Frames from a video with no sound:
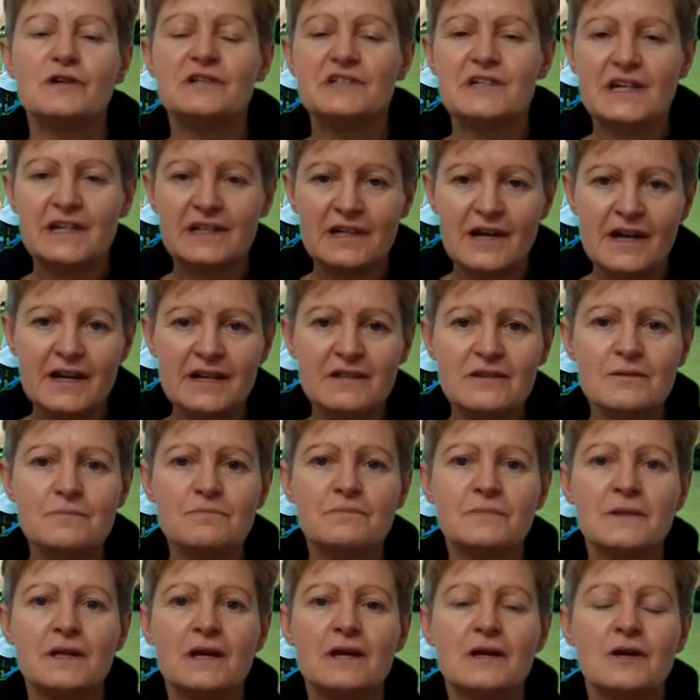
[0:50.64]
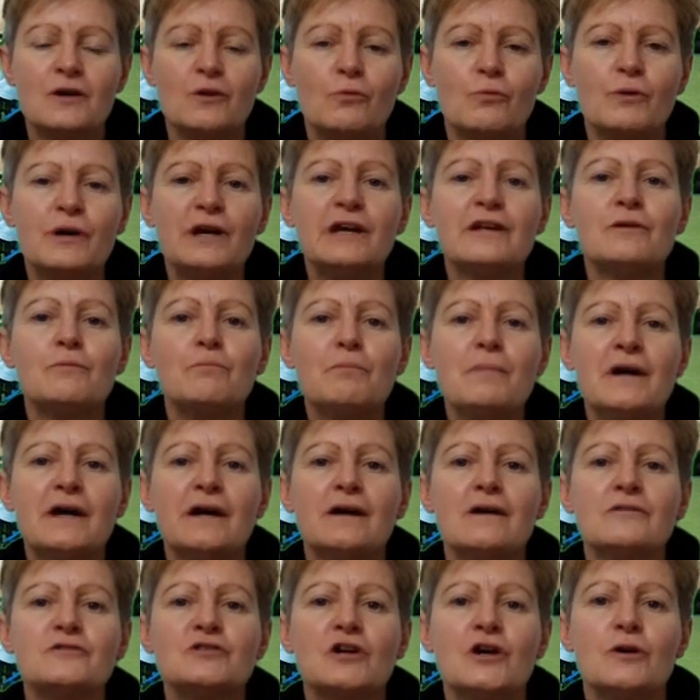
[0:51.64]
a decade, we at
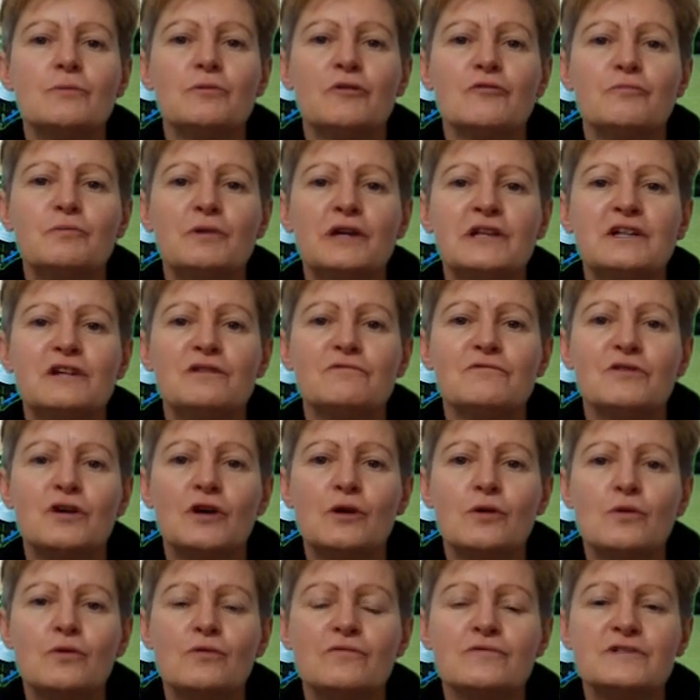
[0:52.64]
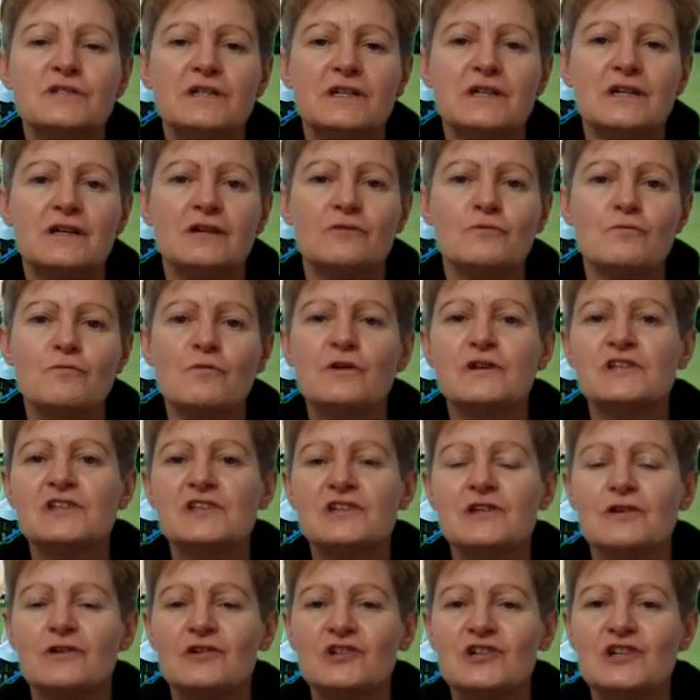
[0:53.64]
mpower Dome have been involved in
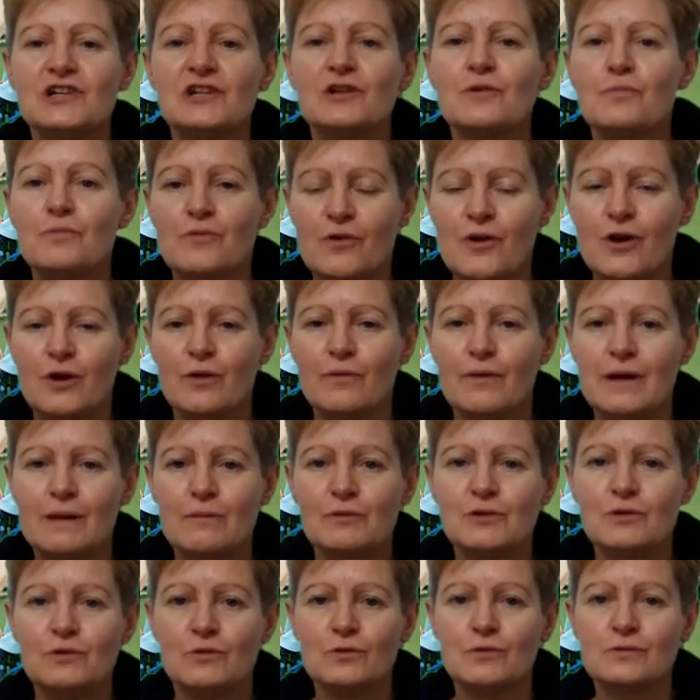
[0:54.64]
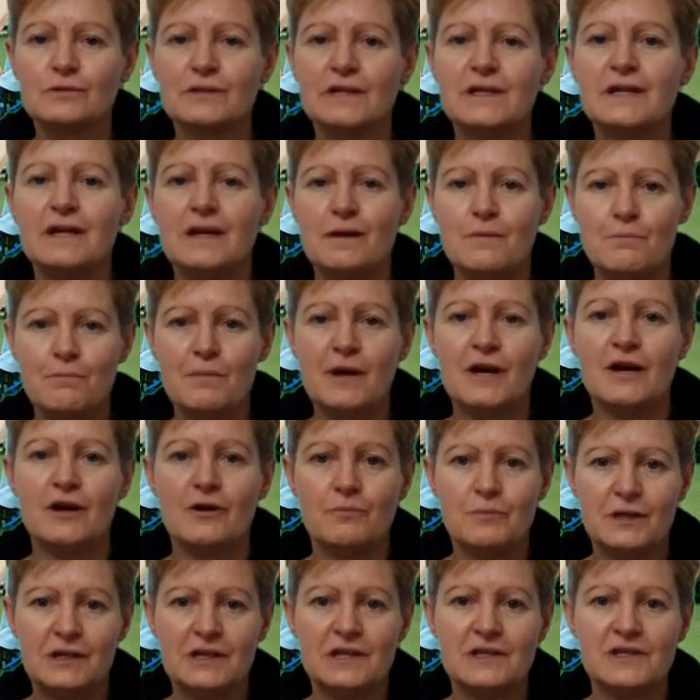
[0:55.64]
researching a program called mpower
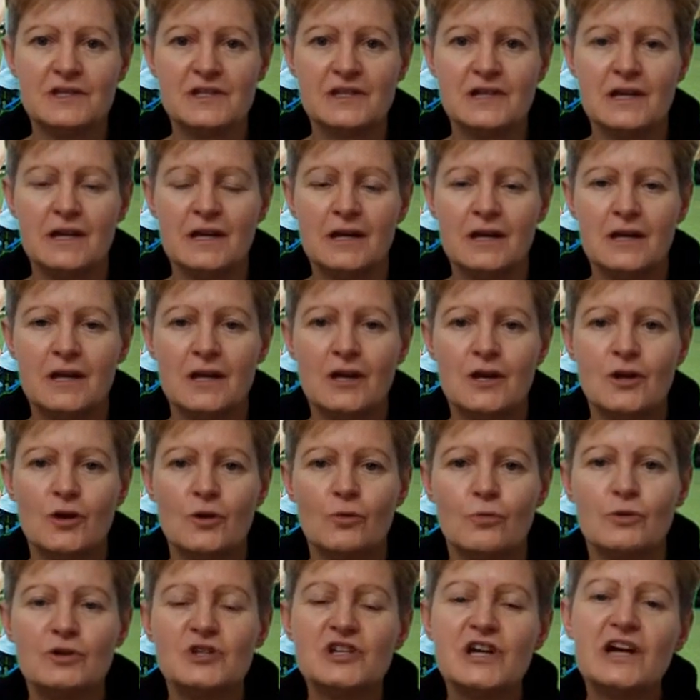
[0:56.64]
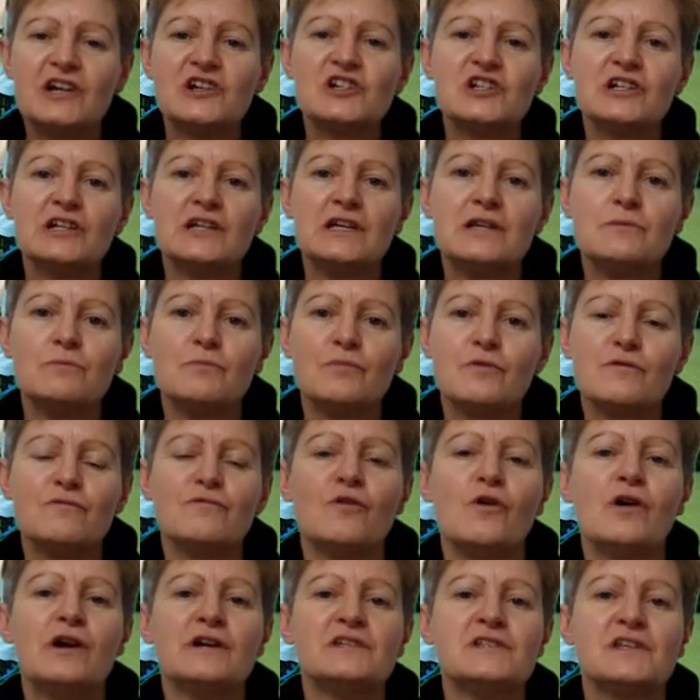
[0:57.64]
Minis, which actually
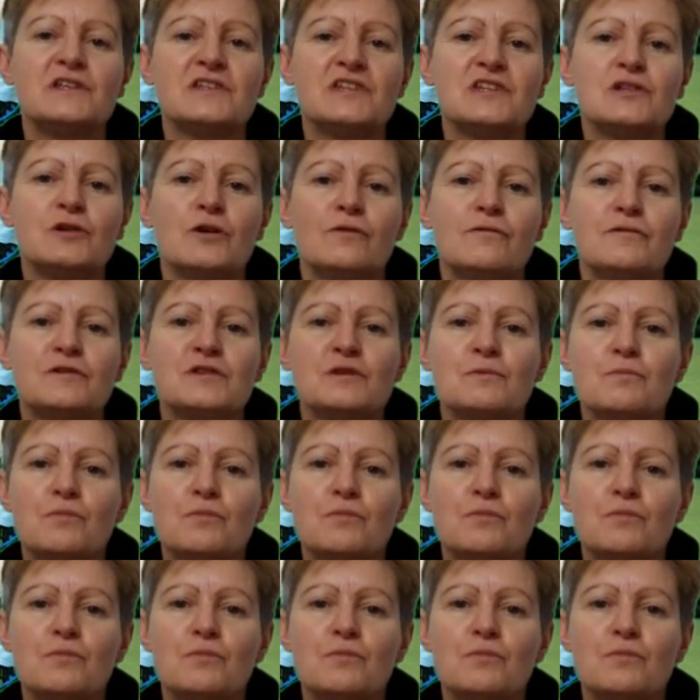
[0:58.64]
provides itself as a